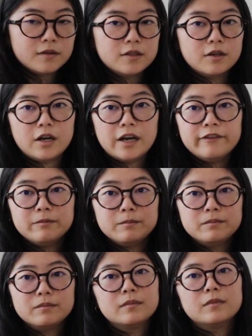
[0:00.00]
so
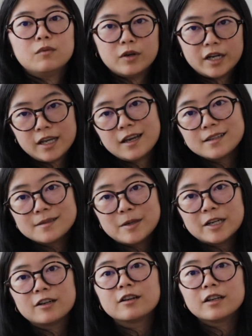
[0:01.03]
when I cast
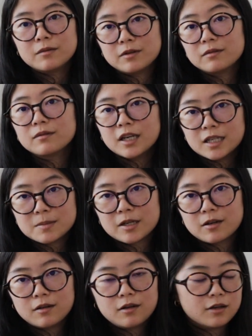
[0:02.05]
back on, I will cast
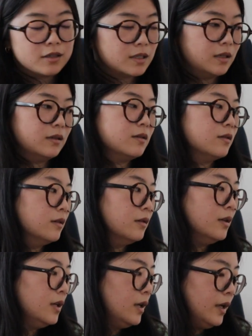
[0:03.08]
back on Continental,